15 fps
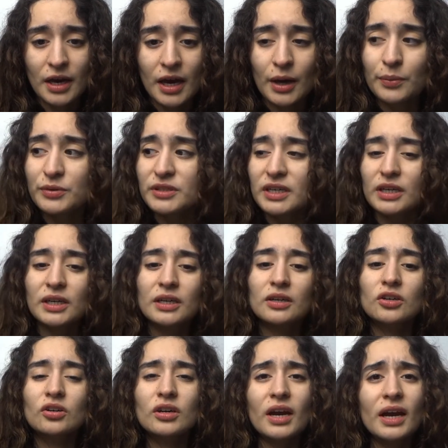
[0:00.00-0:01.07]
I was like,
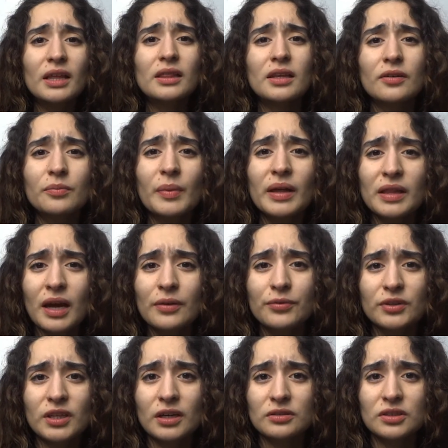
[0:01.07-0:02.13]
could I live my life
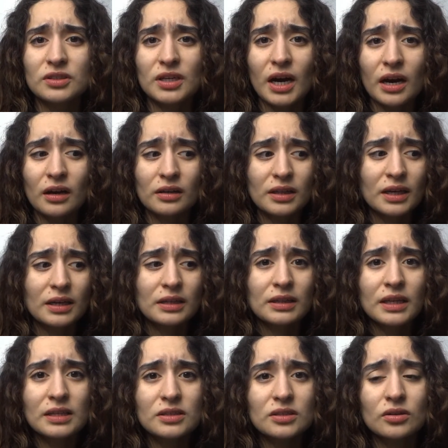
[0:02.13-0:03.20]
without desire? Like,
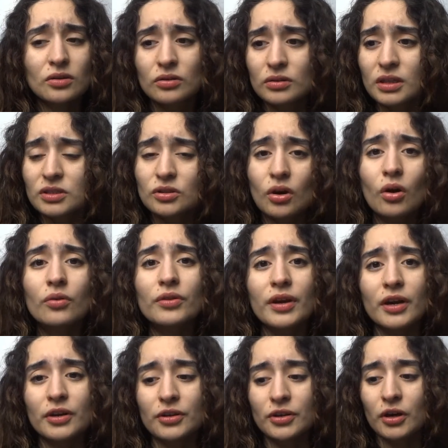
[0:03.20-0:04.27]
let's go
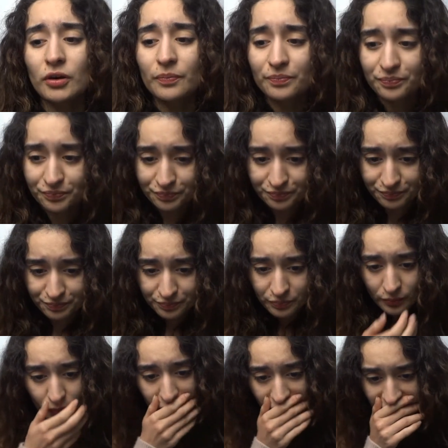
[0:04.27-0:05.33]
there, you know?
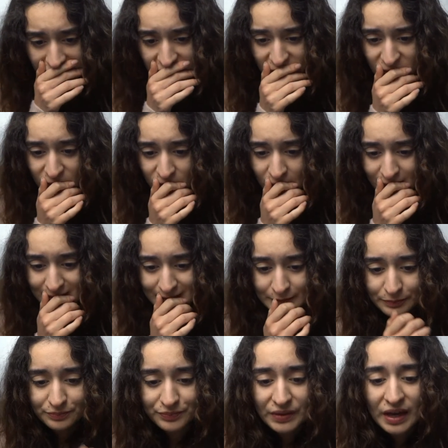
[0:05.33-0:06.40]
So,
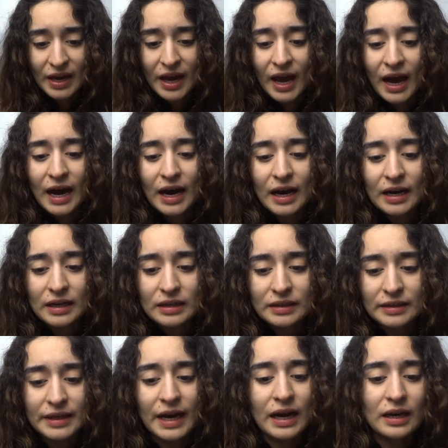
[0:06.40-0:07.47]
I
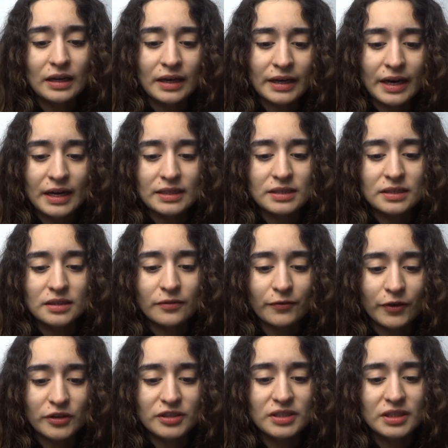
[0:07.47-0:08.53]
guess the
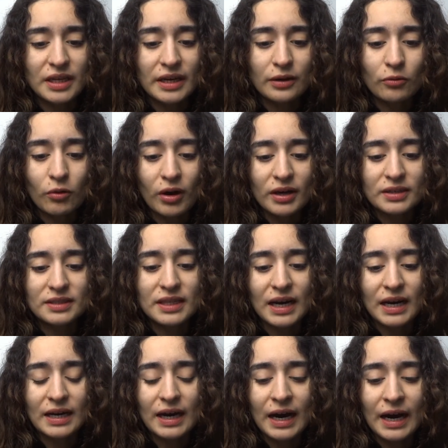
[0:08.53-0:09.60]
first thing was
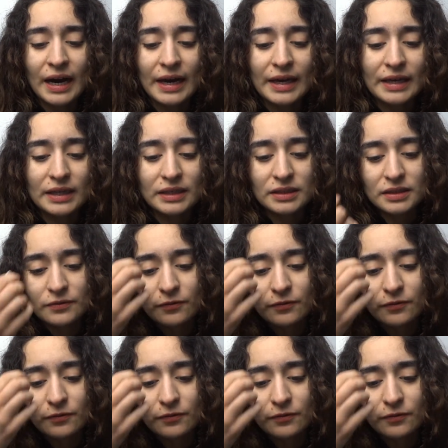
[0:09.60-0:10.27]
that I